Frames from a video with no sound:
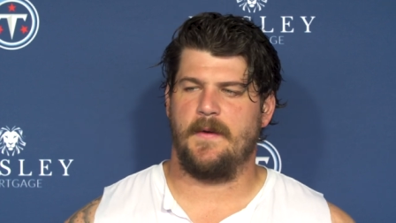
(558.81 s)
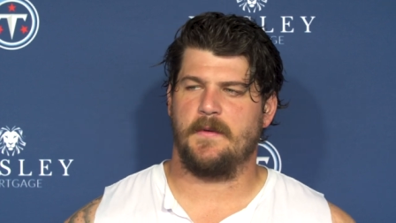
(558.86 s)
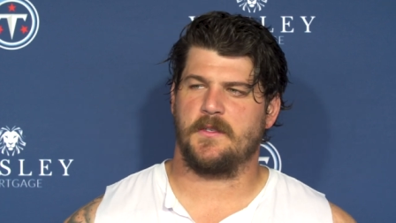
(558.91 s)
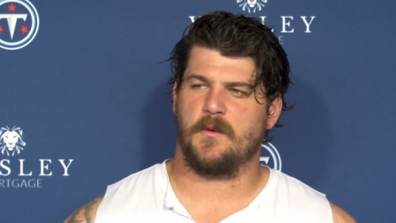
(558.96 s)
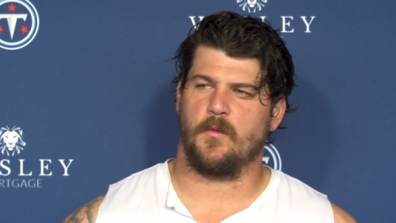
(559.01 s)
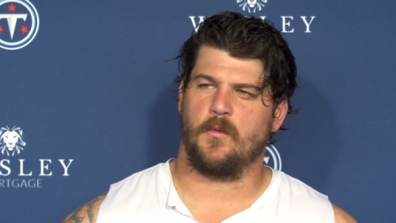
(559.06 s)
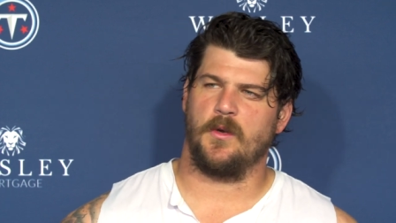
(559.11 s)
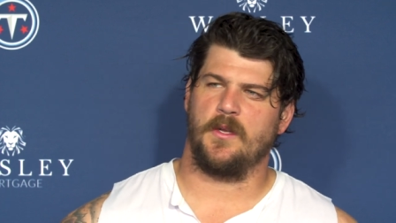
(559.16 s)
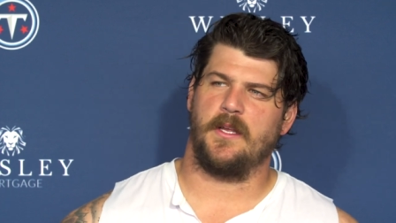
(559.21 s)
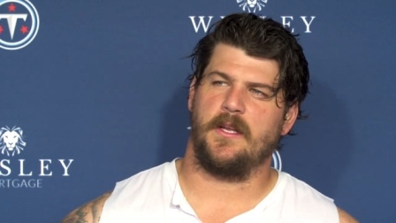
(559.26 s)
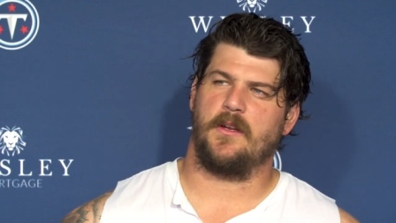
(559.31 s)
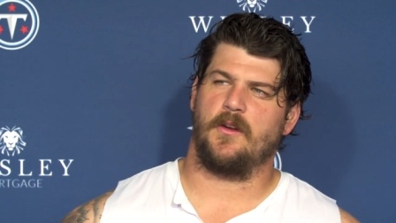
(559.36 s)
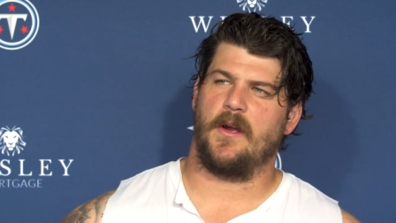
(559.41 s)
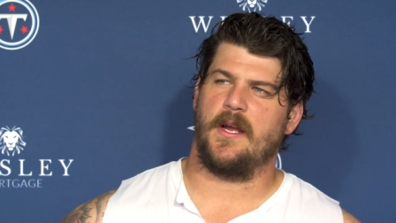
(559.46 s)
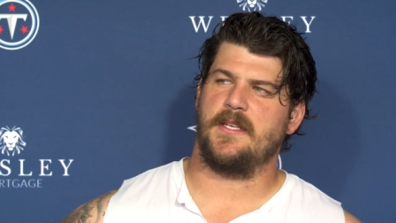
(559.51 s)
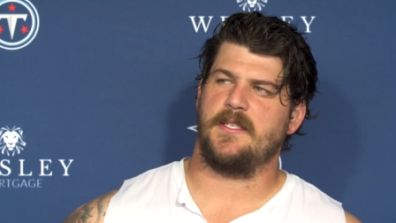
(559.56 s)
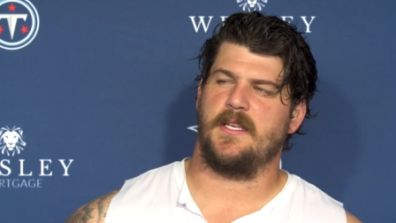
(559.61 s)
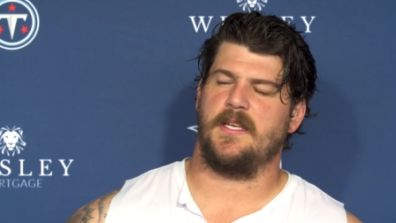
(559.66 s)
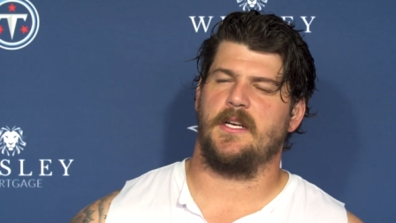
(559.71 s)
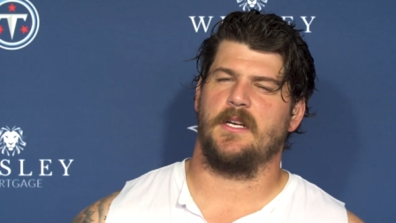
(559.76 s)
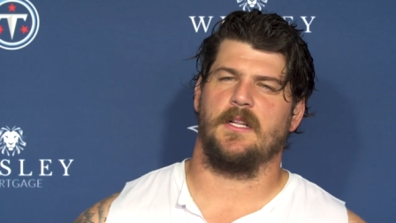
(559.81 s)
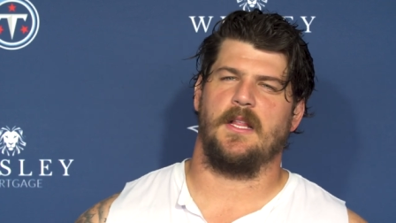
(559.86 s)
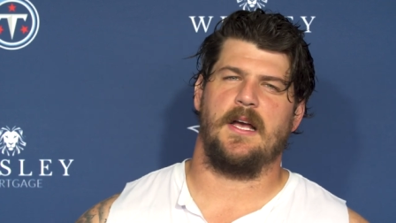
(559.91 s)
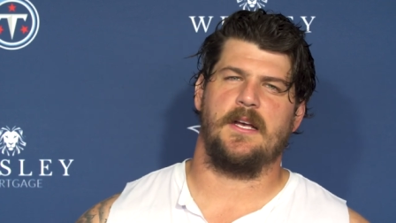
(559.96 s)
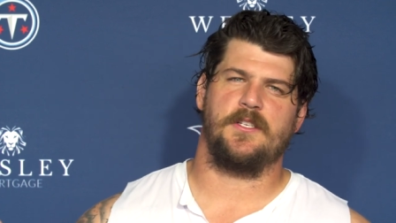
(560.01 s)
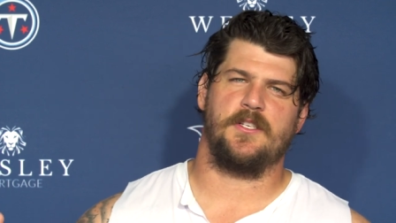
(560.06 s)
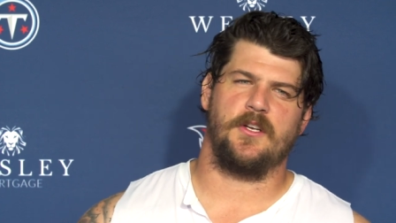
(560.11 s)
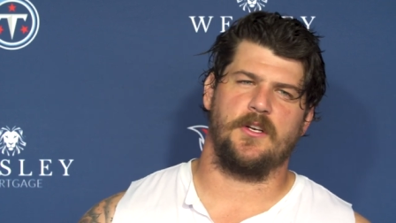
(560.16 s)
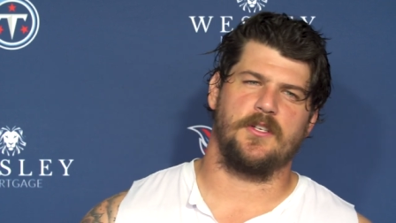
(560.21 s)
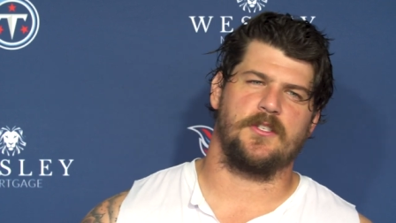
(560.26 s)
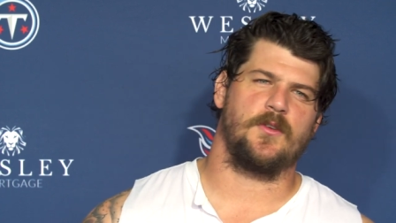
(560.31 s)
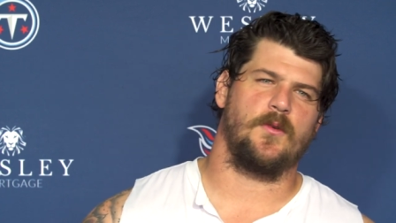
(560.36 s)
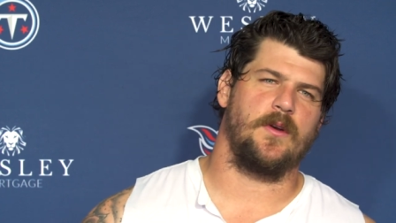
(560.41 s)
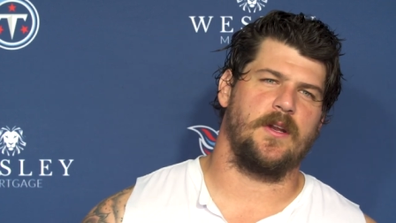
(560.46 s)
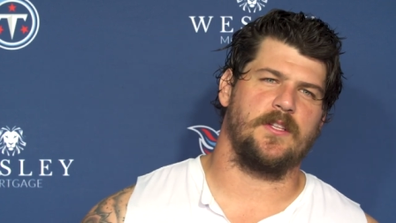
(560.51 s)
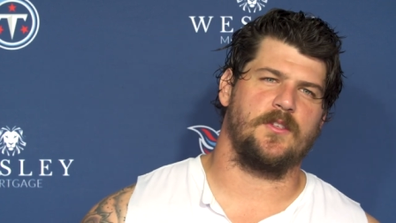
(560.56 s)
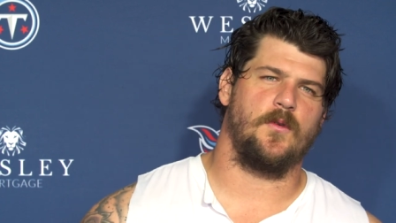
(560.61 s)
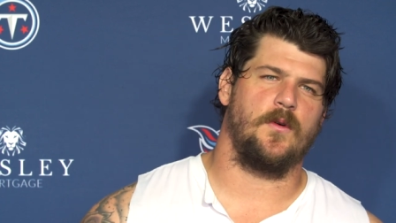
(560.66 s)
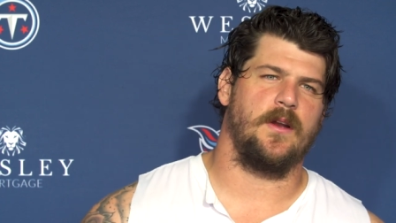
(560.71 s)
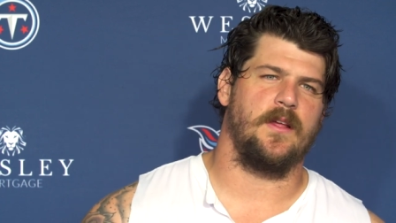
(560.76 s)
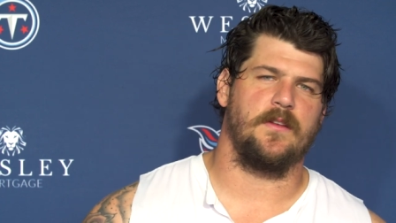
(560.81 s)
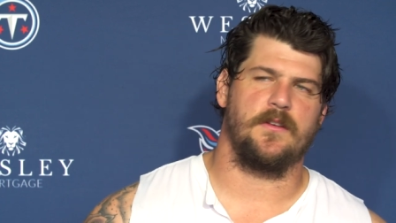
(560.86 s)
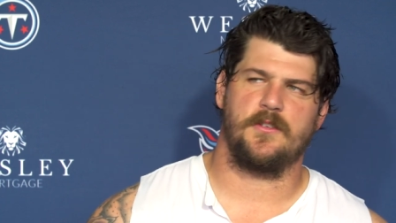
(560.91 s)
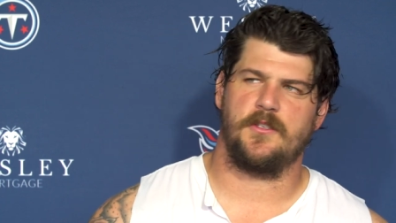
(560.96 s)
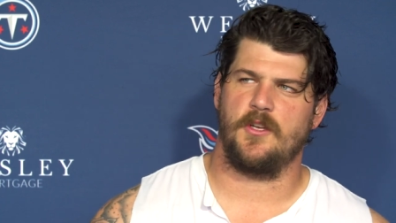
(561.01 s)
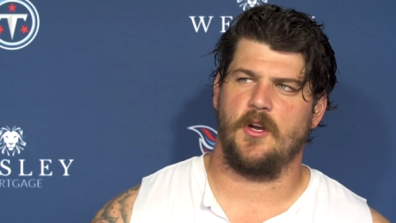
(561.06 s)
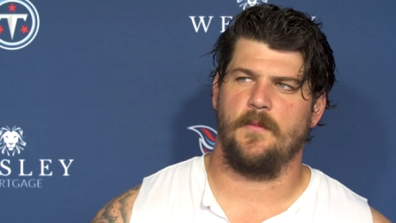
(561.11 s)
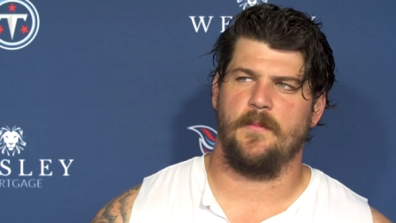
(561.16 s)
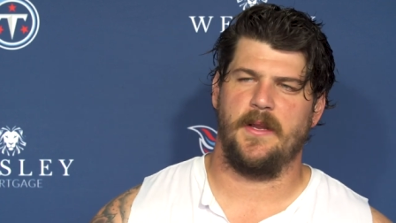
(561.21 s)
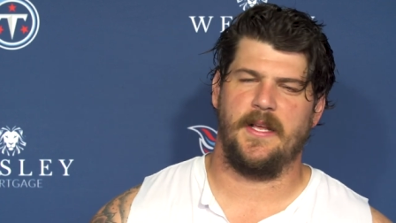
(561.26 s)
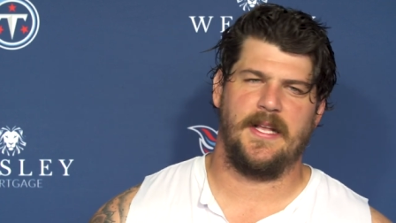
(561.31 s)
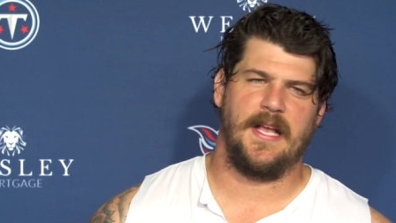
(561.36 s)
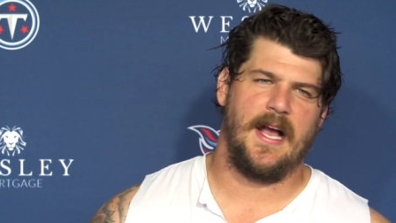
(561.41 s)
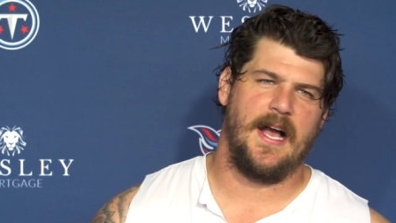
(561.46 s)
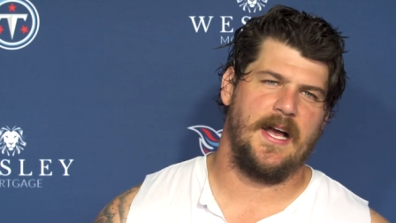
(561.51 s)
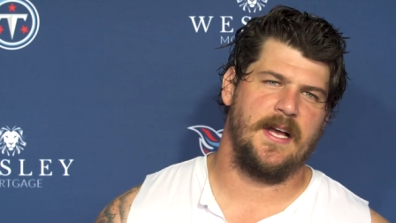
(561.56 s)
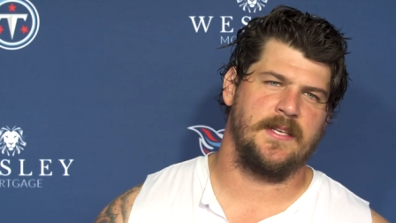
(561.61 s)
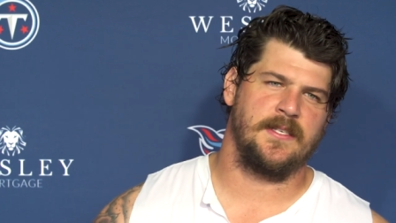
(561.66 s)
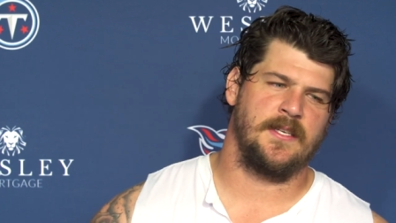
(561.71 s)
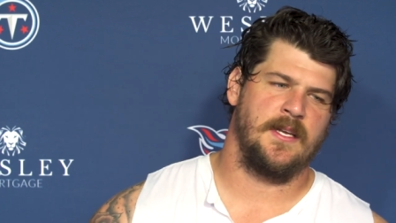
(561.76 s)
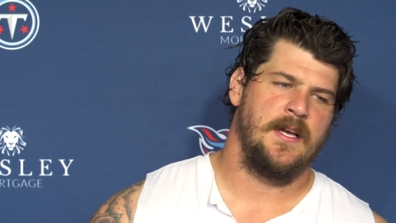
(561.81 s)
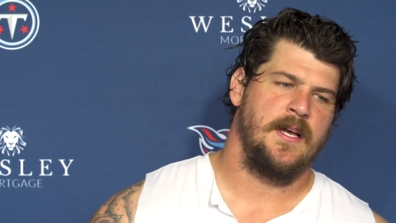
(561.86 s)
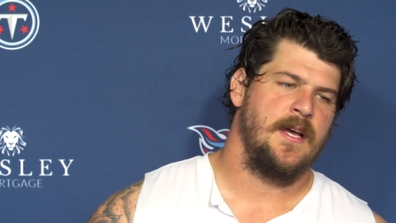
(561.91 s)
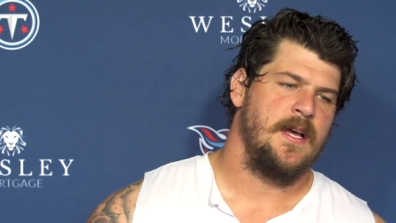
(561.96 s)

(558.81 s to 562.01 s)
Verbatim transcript: it was a really crazy year last year in 2020. There's so many guys.